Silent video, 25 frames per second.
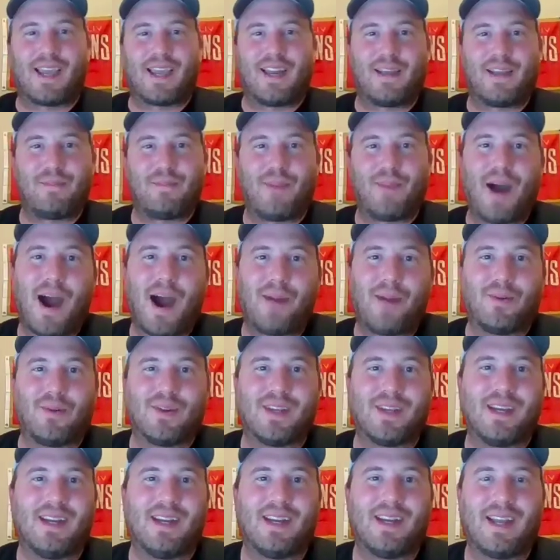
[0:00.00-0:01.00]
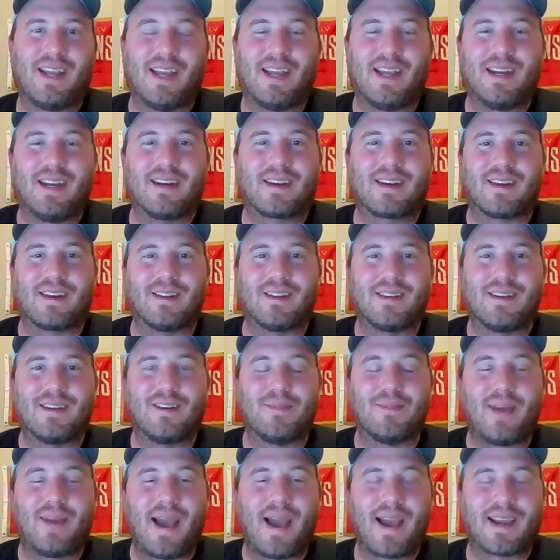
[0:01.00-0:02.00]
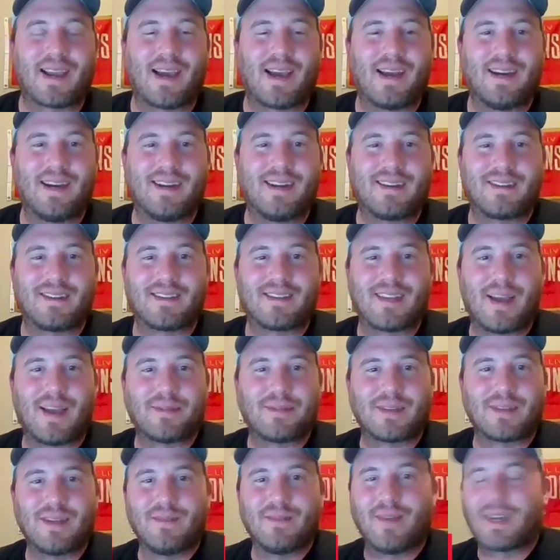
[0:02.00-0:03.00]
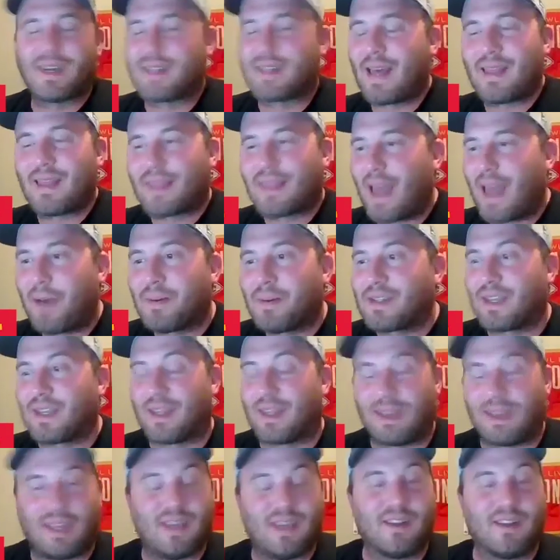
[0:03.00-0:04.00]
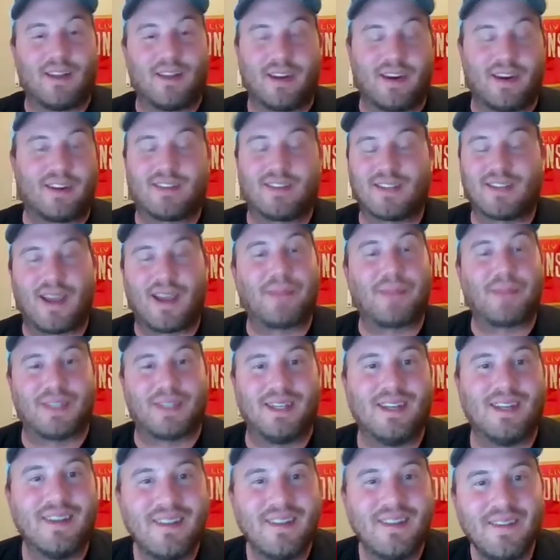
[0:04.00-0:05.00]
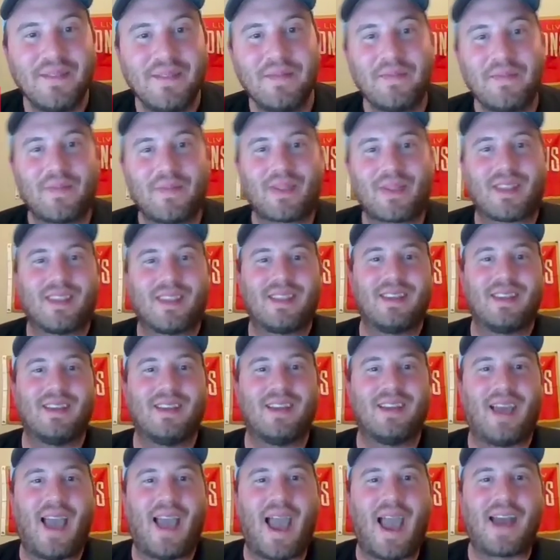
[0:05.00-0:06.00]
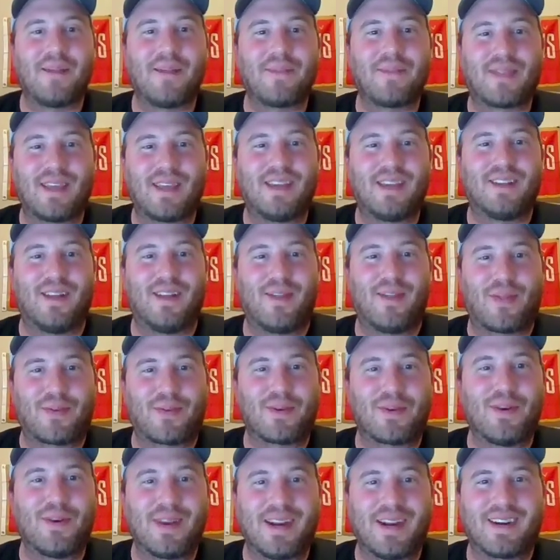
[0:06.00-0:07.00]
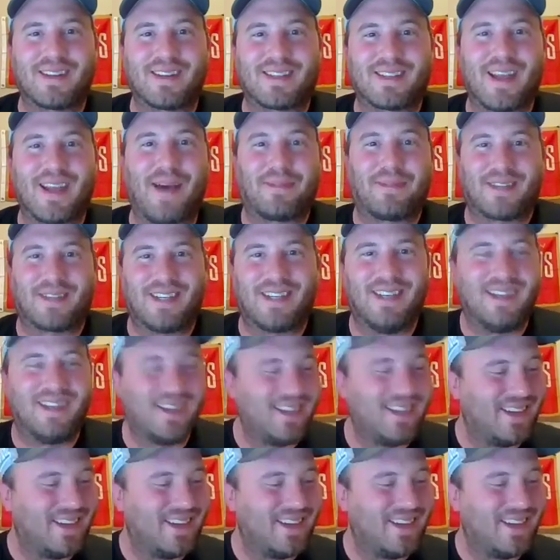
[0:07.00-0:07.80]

and he bobbled it, and Khalil Mack got an interception. I'm like, that was a Thielen interception. Adam Thielen threw an interception.